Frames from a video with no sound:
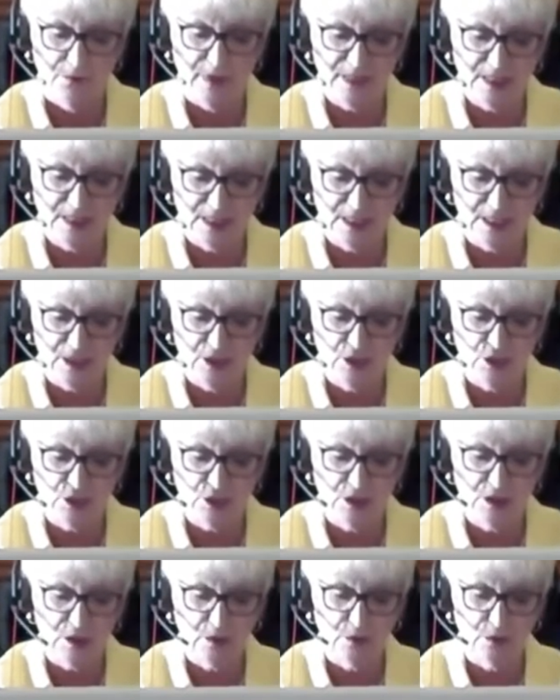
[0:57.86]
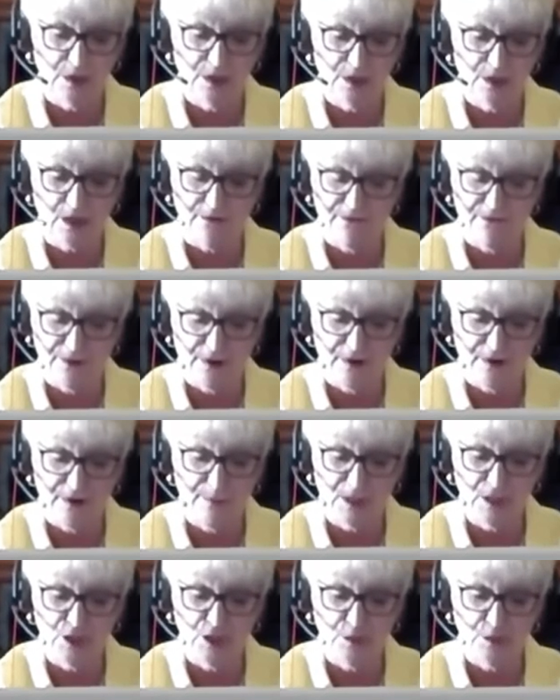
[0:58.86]
Residential schools are very
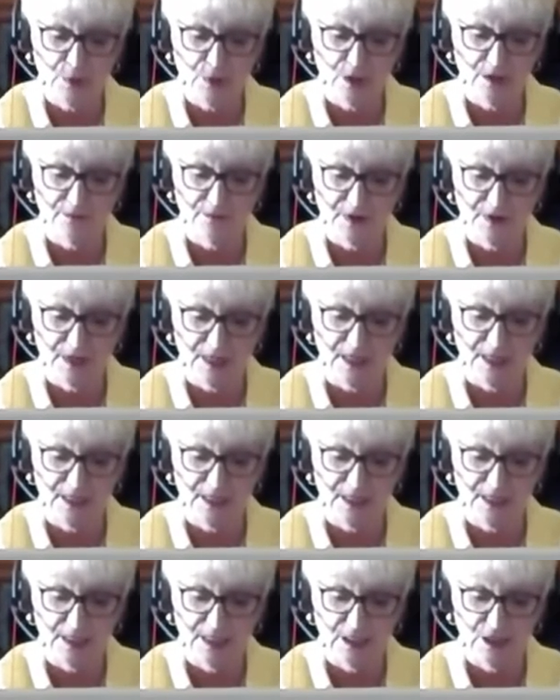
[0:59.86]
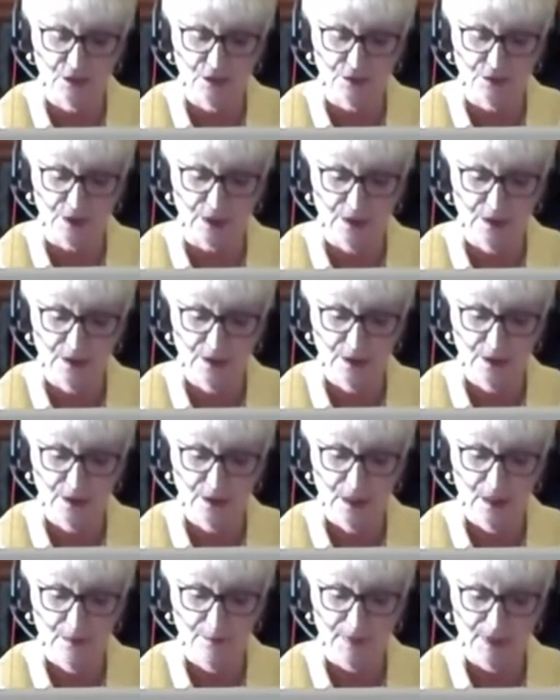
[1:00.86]
much a part of Canadian history,
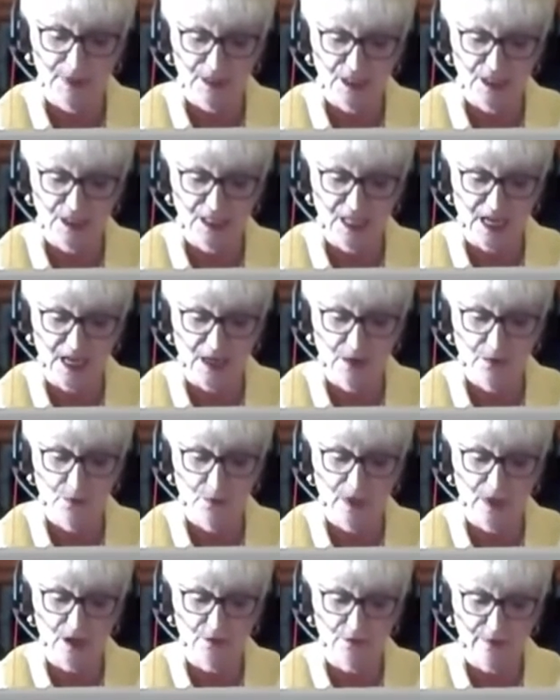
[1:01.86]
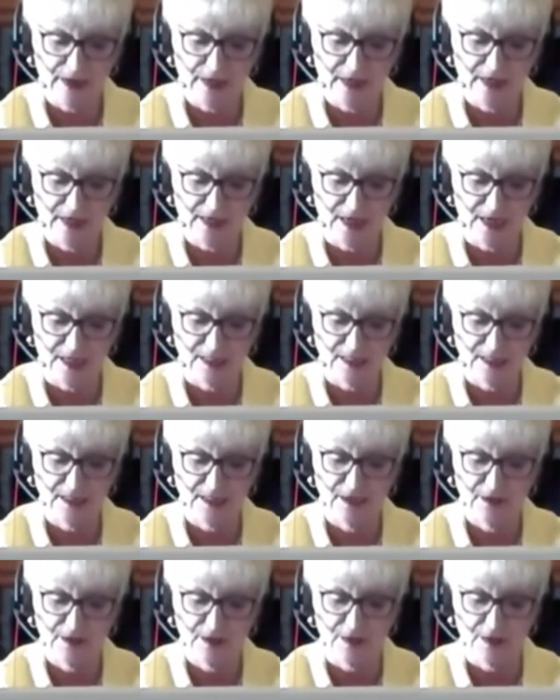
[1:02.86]
but today we can recognize